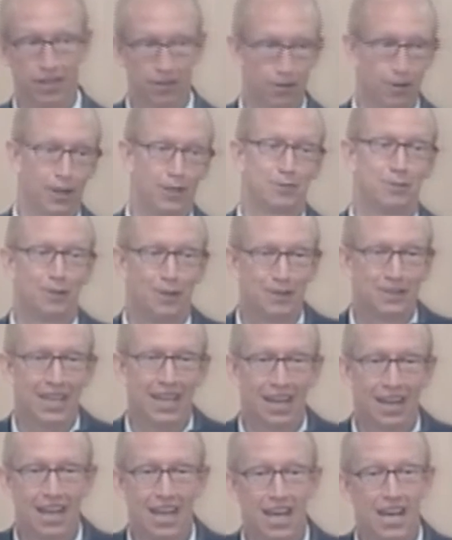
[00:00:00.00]
Crosby wrote
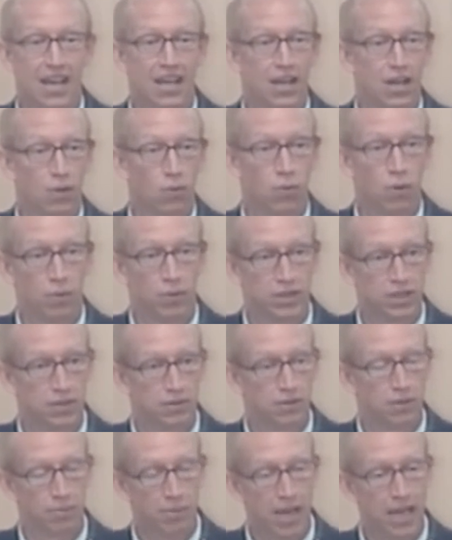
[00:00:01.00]
that. Well, when she was
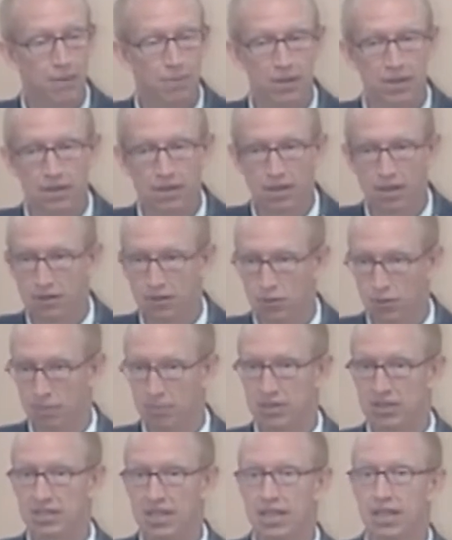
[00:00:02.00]
a baby, through a
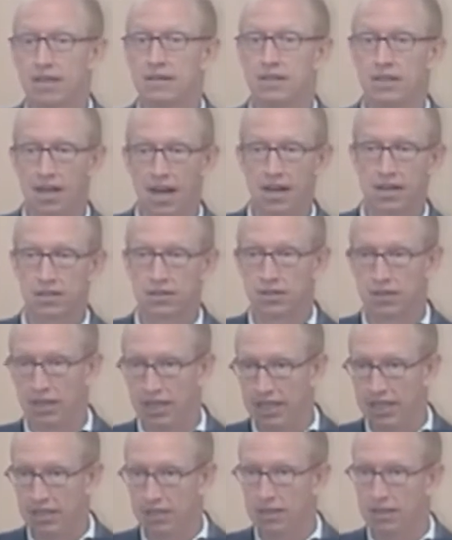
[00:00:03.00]
mistake of the doctor,
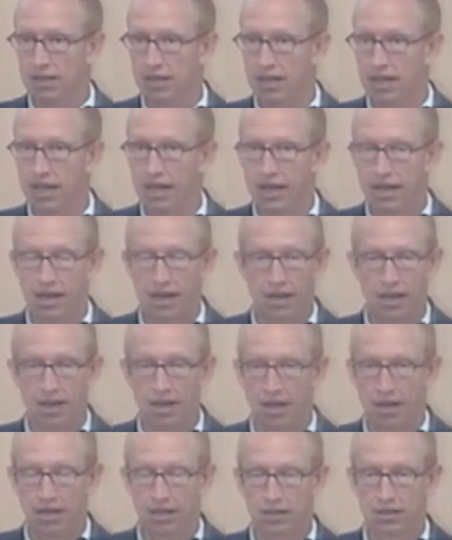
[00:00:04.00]
he,
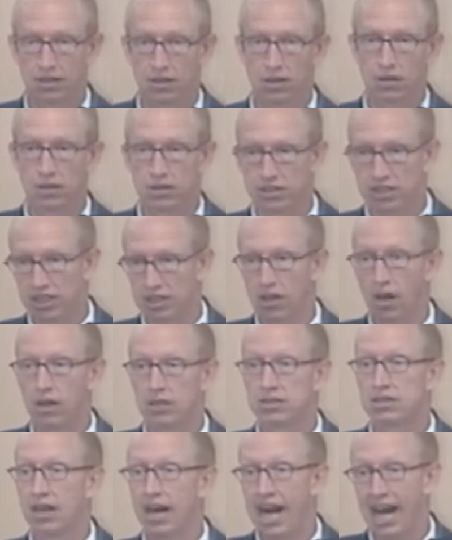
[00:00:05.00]
uh, she
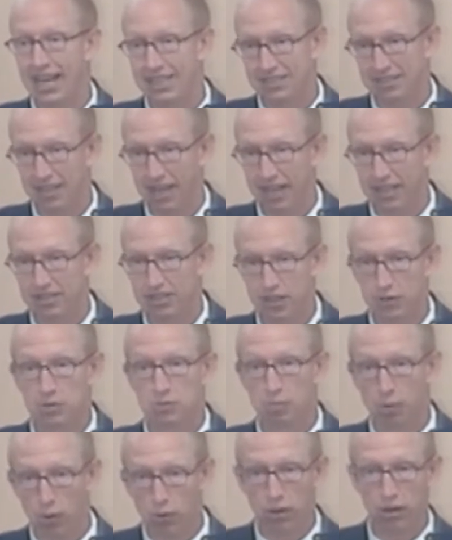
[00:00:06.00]
lost her eyesight. She was
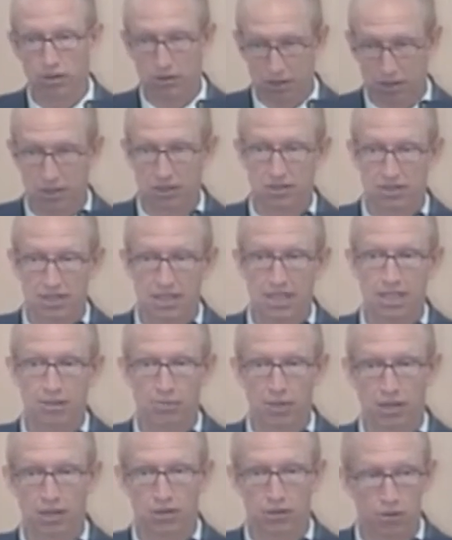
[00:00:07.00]
born could see,
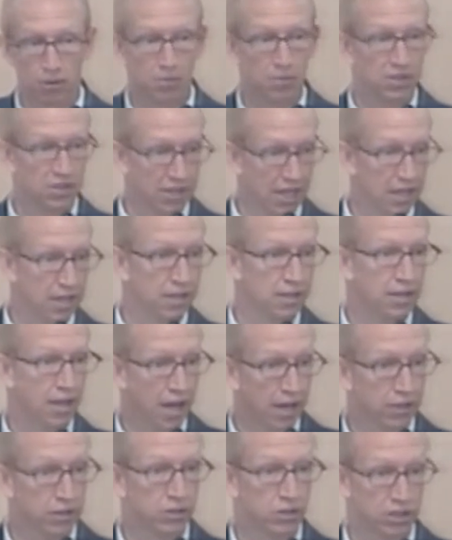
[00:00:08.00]
but through a mistake of the
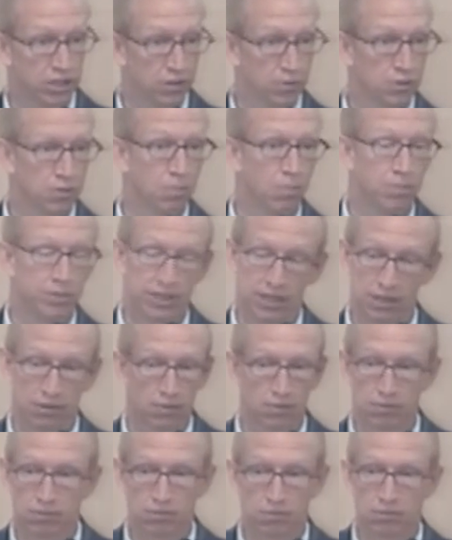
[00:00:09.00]
doctor, she was she
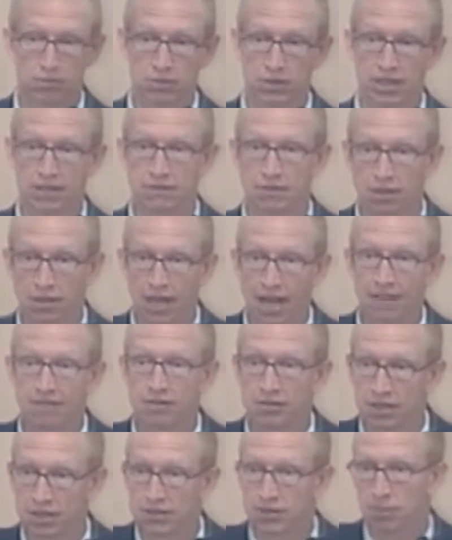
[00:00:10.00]
lived her life
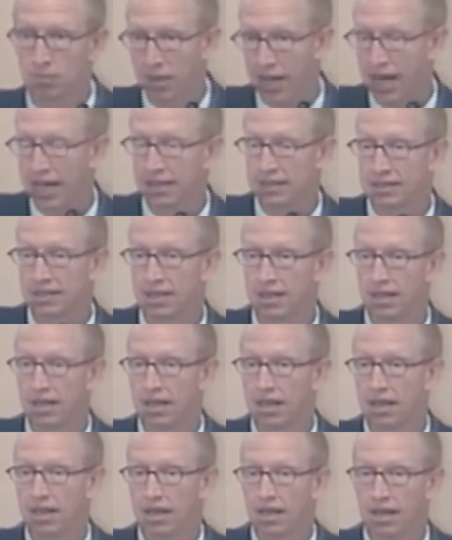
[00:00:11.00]
as a blind,
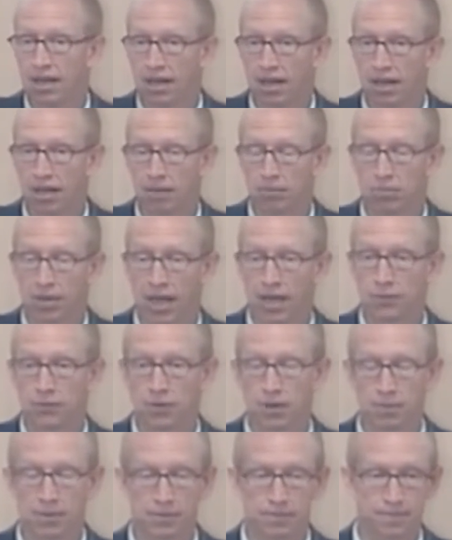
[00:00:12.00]
uh, blind
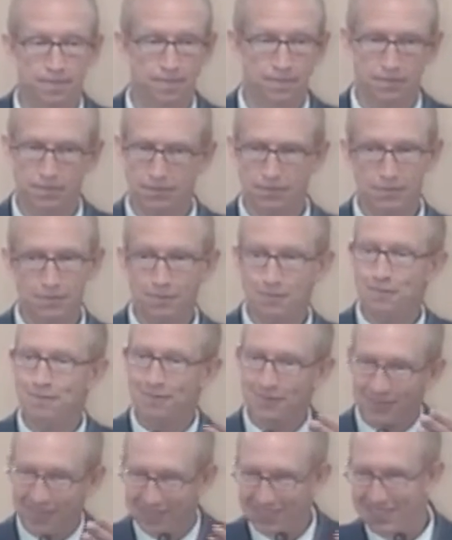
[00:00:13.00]
woman.
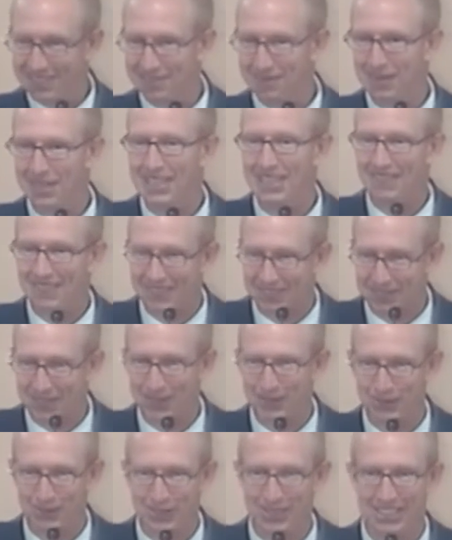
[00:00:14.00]
But even
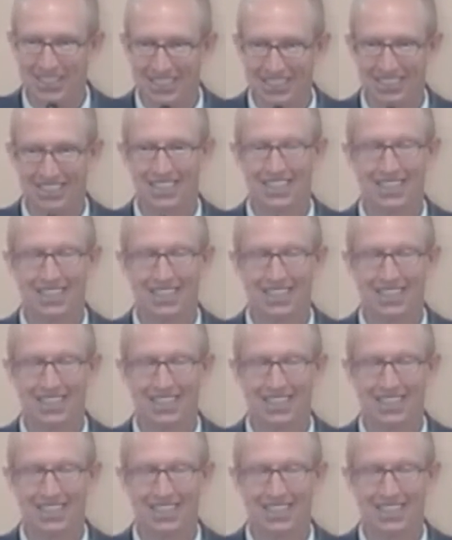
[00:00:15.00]
so, she